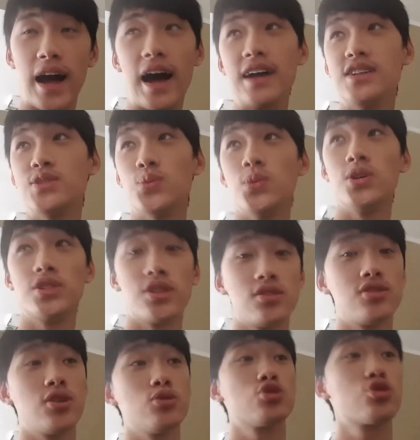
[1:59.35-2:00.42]
I just wish
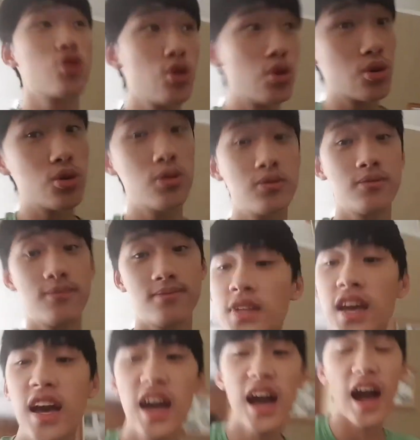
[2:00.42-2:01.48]
there's no school.
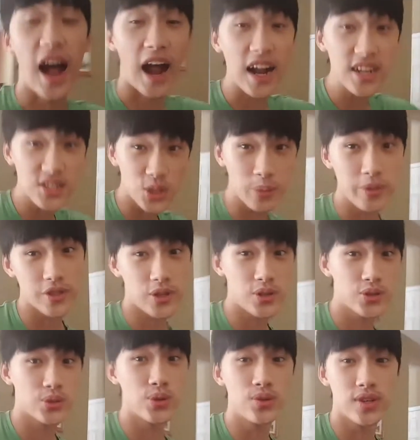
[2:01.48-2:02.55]
I just hope there's
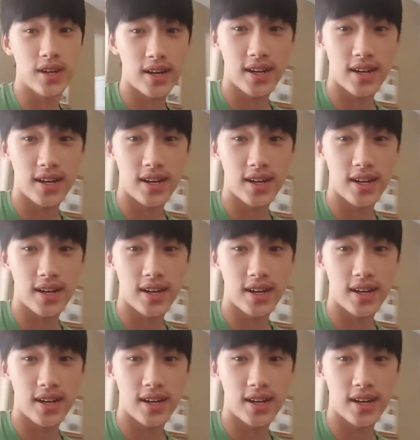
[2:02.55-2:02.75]
no school,